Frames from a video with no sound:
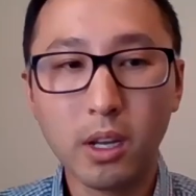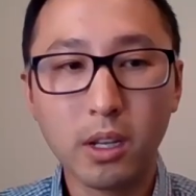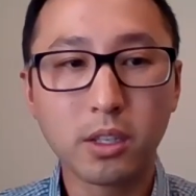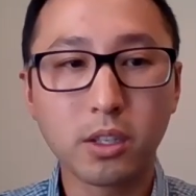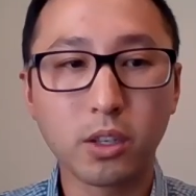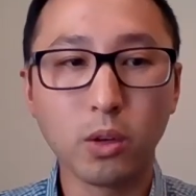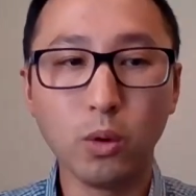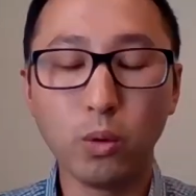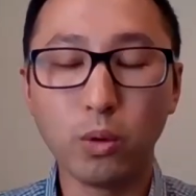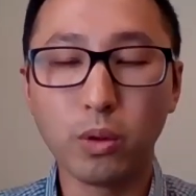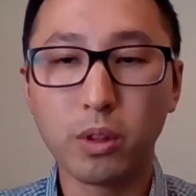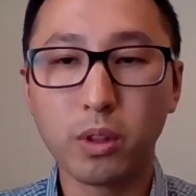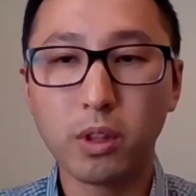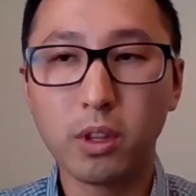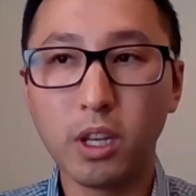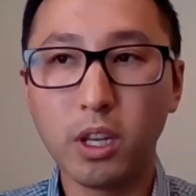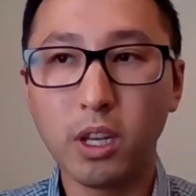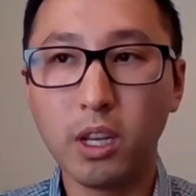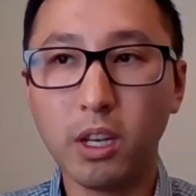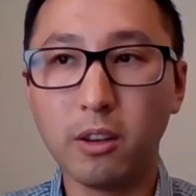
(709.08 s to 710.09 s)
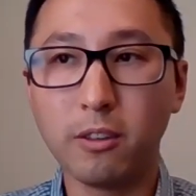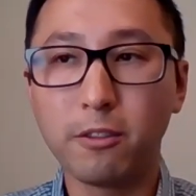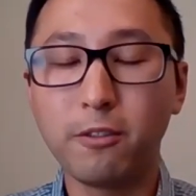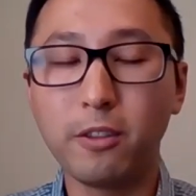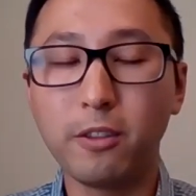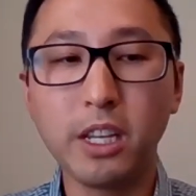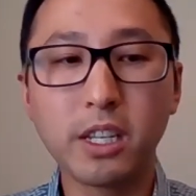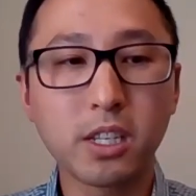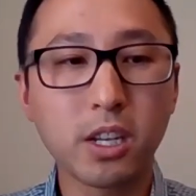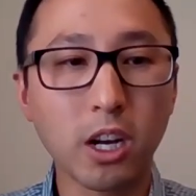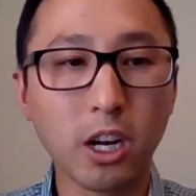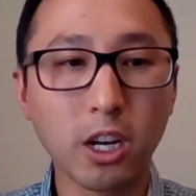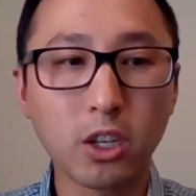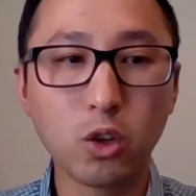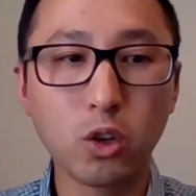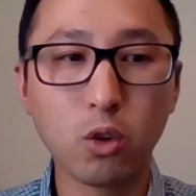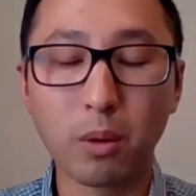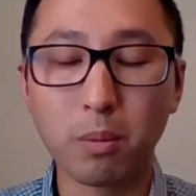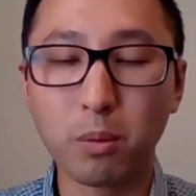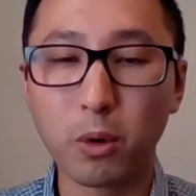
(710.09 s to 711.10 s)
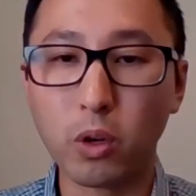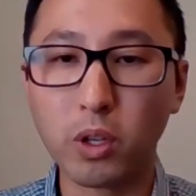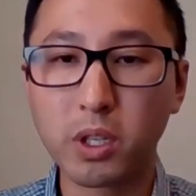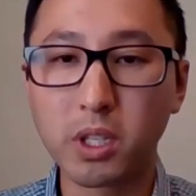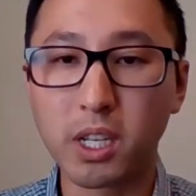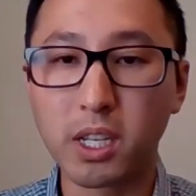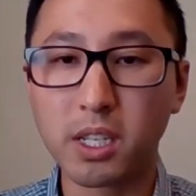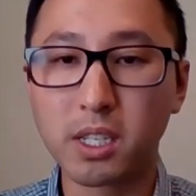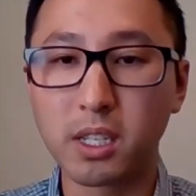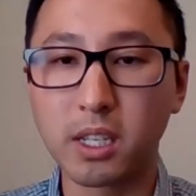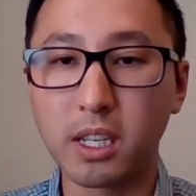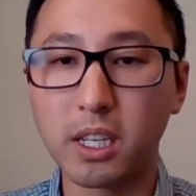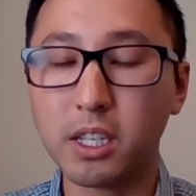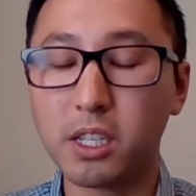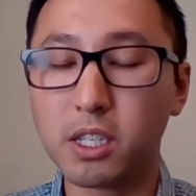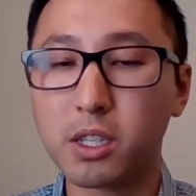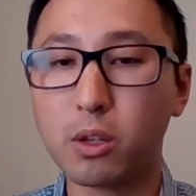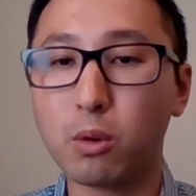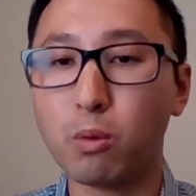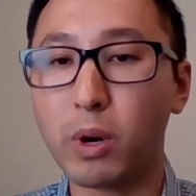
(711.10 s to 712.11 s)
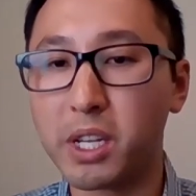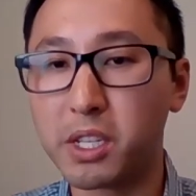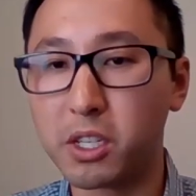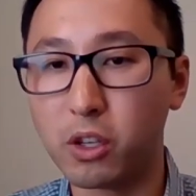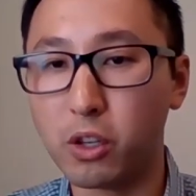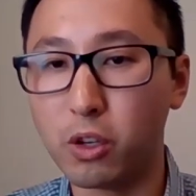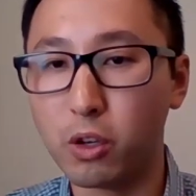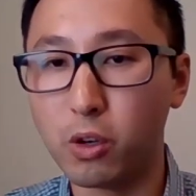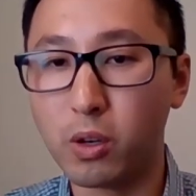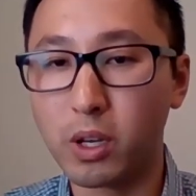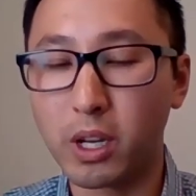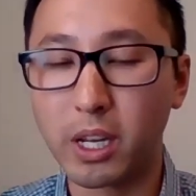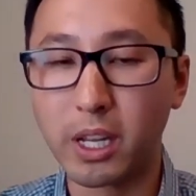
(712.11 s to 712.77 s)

So the feedstock to our process is the residue.